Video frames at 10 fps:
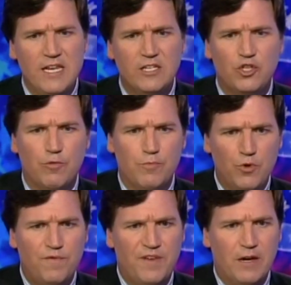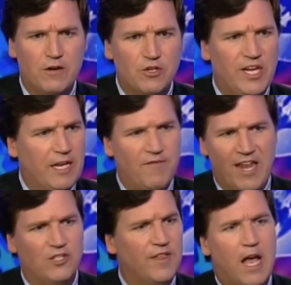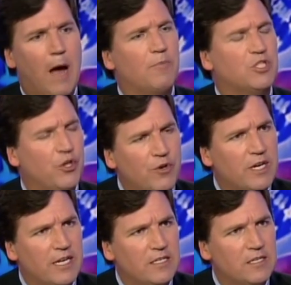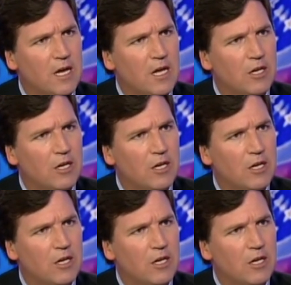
idea is you move here and you take advantage of the opportunities.